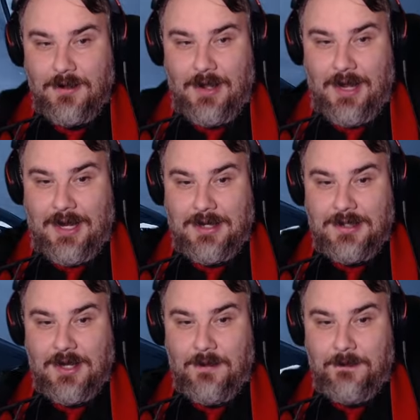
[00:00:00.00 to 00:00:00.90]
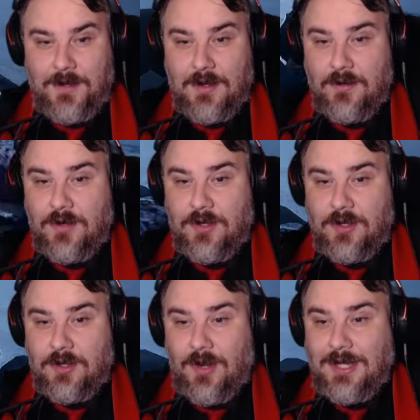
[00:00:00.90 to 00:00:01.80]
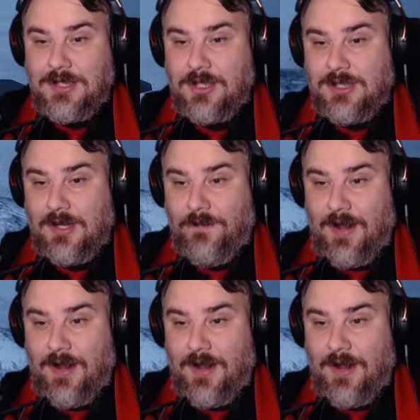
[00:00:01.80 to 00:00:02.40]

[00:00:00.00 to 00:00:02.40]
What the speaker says: And you're asking yourself,